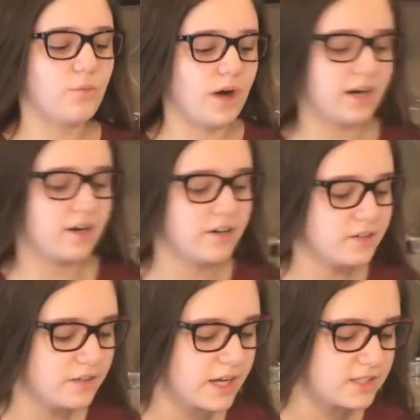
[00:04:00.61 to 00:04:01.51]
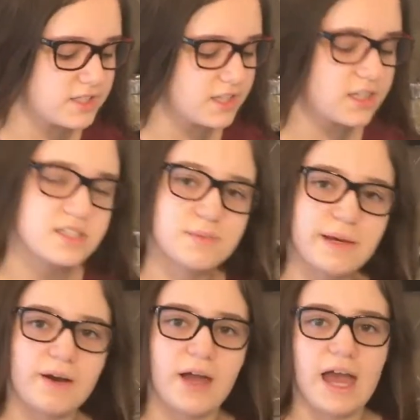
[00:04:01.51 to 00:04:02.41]
water until it's
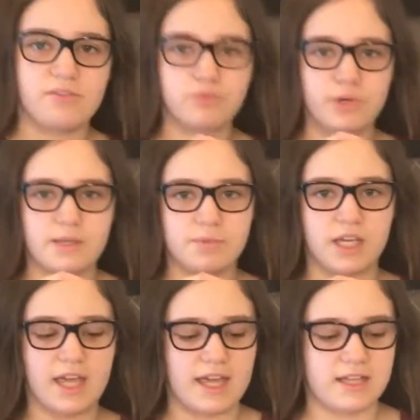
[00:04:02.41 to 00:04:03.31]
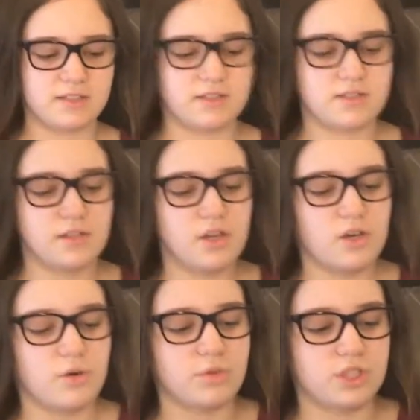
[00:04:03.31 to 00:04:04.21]
about halfway up the cans,
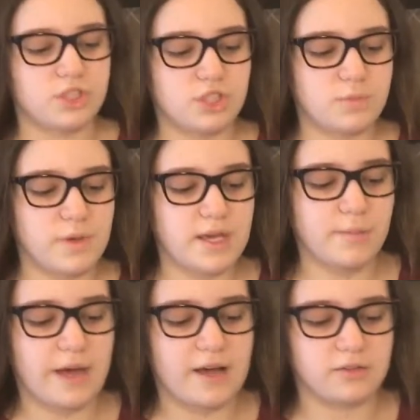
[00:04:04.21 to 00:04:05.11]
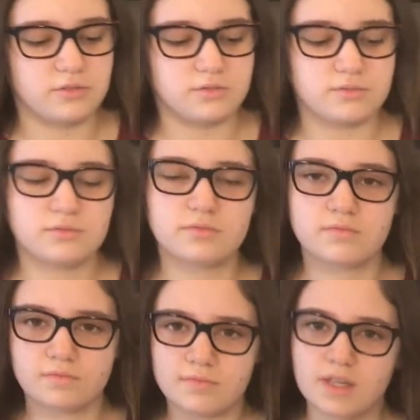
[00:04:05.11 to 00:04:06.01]
which should be about
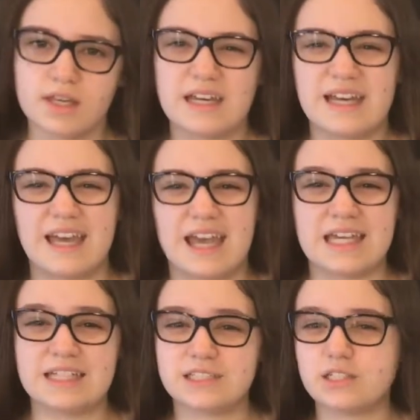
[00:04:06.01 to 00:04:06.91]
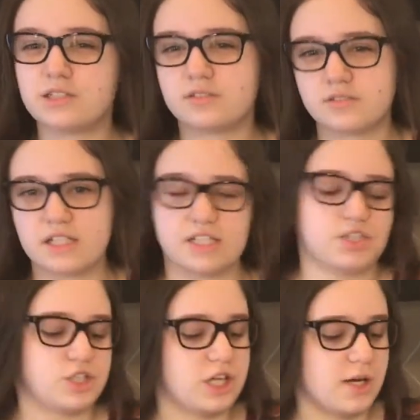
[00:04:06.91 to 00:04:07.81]

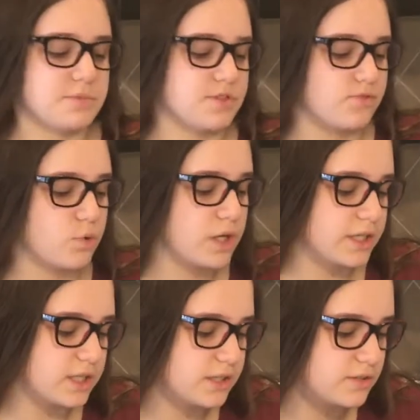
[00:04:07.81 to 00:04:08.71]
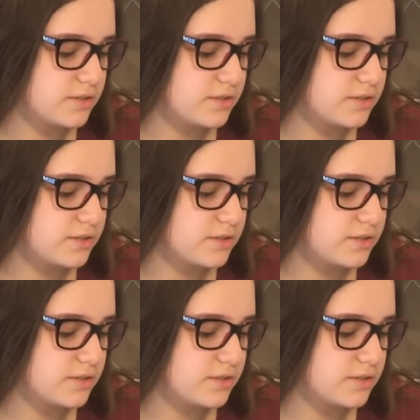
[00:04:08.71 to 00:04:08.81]
8-ish cups of water.